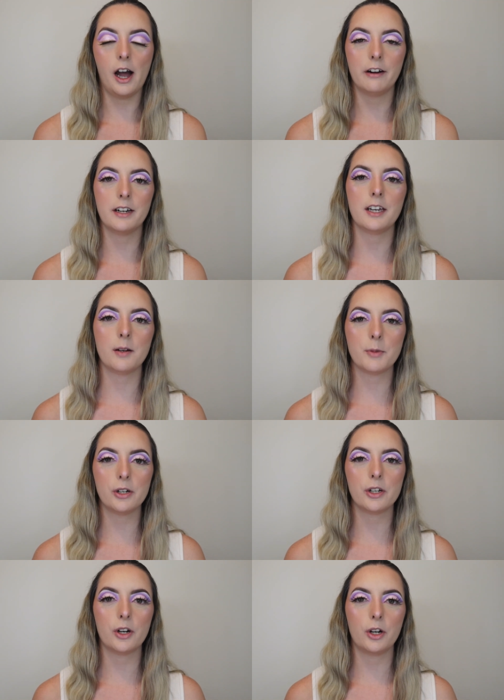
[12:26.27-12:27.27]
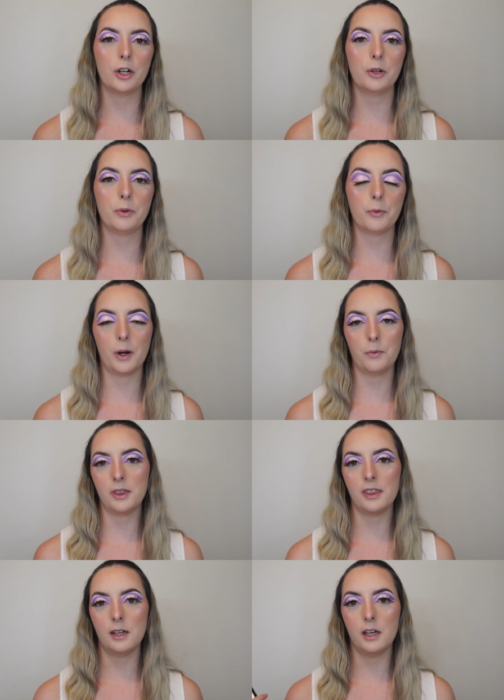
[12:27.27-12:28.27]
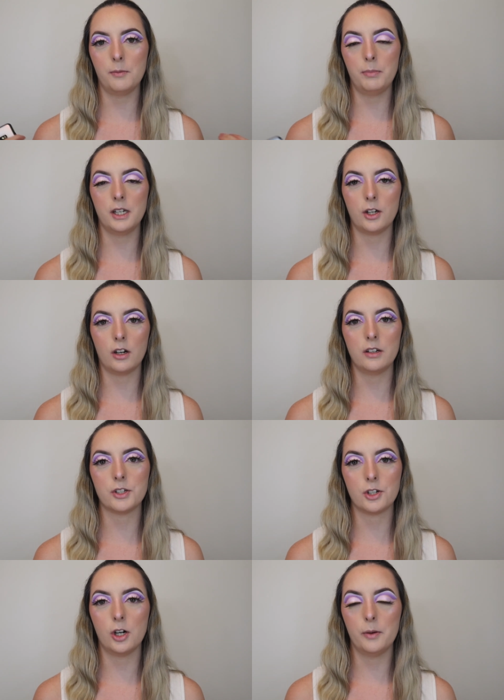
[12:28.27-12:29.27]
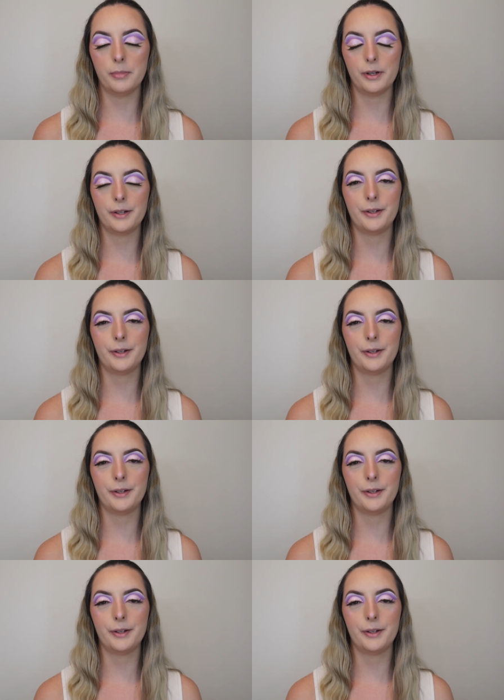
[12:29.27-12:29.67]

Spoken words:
I reckon I'm going to go with the one with the pink over top.